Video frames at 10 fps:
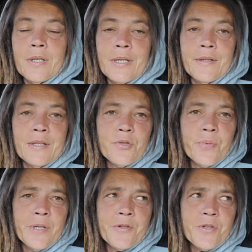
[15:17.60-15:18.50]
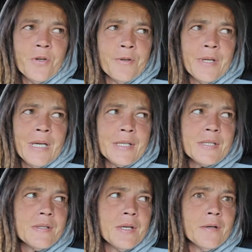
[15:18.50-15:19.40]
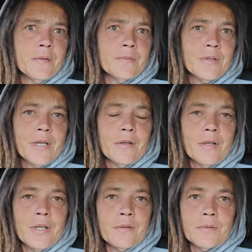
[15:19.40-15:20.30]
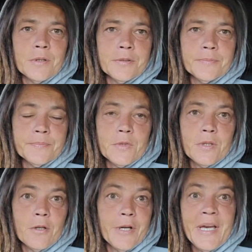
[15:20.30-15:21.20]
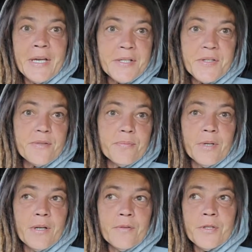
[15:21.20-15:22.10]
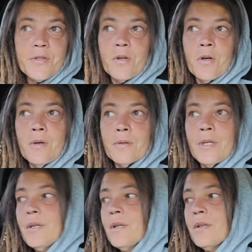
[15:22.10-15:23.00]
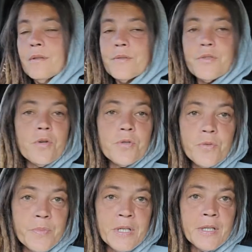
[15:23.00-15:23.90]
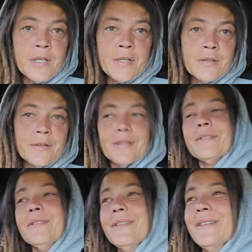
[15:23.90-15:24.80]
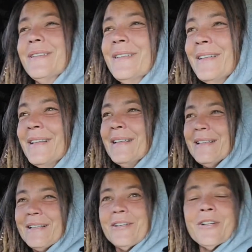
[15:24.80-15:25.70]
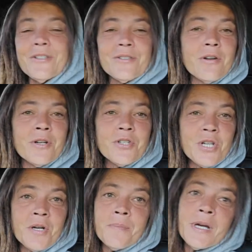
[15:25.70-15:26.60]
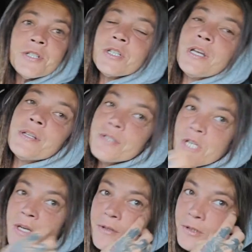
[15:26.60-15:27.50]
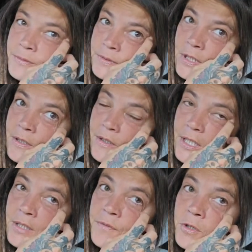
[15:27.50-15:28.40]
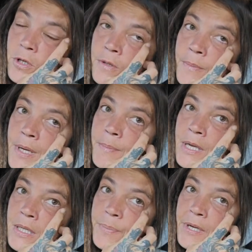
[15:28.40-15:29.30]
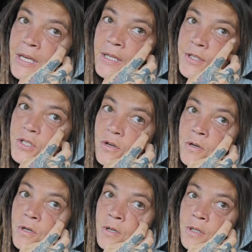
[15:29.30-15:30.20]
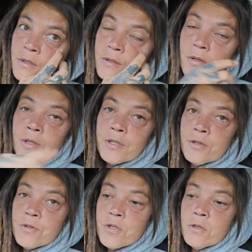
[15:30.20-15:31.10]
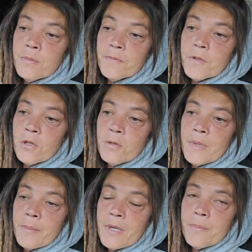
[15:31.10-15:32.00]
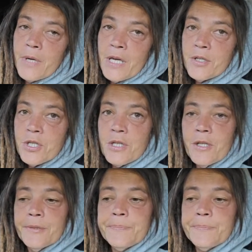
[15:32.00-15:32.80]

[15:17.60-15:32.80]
think Twitter's called X now. I don't know, or X, whatever it's called, social media. Or share my channel. Like if you go to my main page on YouTube, if you go to my main page here,